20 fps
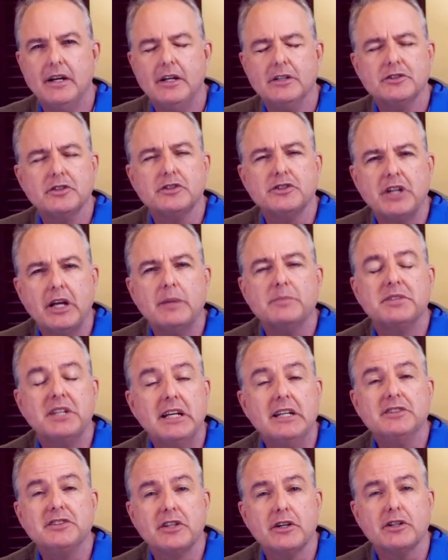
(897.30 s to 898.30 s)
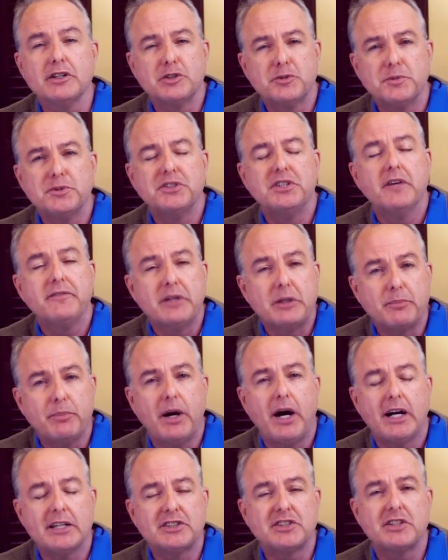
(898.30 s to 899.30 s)
So James, is there a specific
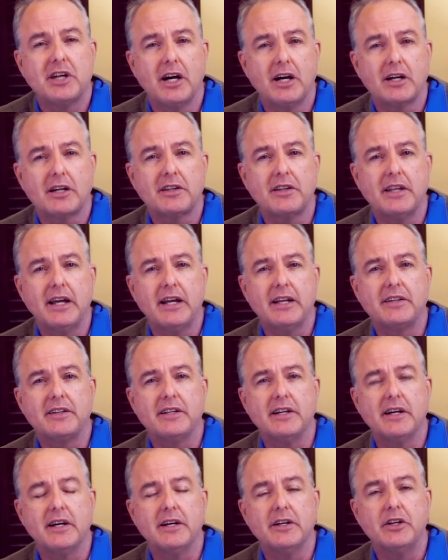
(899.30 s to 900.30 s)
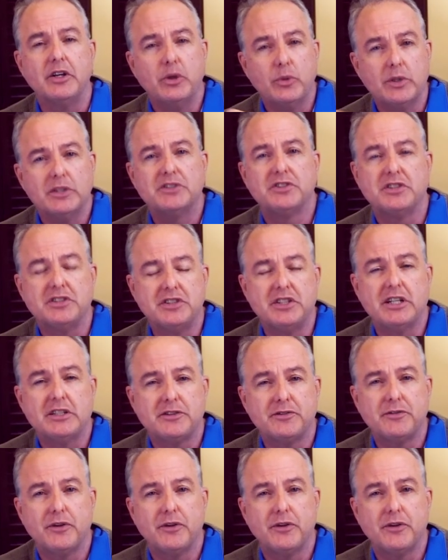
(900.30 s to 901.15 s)
pot stock that you would suggest